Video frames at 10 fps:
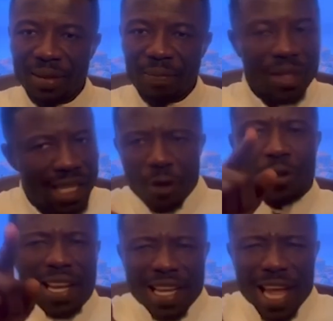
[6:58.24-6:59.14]
The
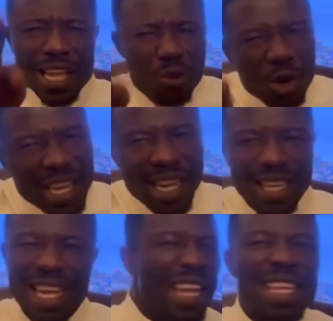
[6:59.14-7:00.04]
Euradia Yaway,
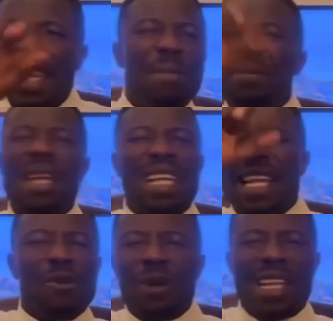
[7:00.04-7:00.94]
and Yenny Penny and
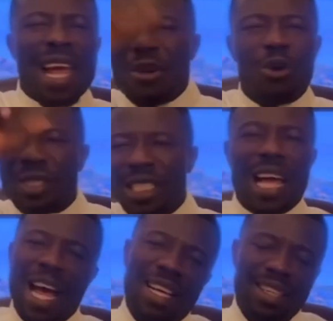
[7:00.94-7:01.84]
Euradia
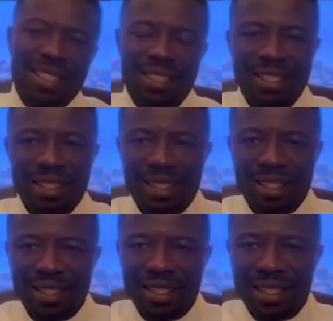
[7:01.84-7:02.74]
Yonsa.
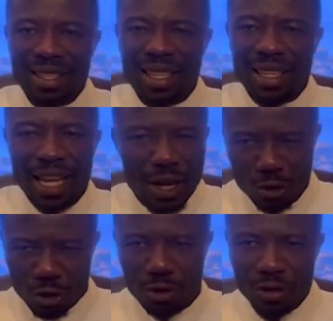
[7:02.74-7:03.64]
And
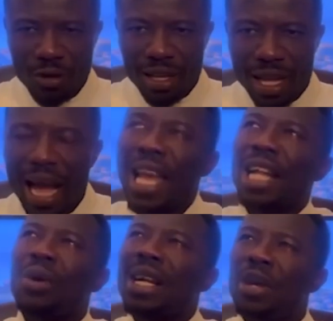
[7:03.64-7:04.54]
no, I am
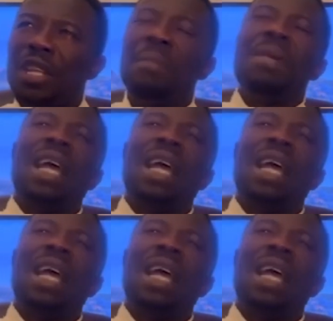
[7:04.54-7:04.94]
what the Yamia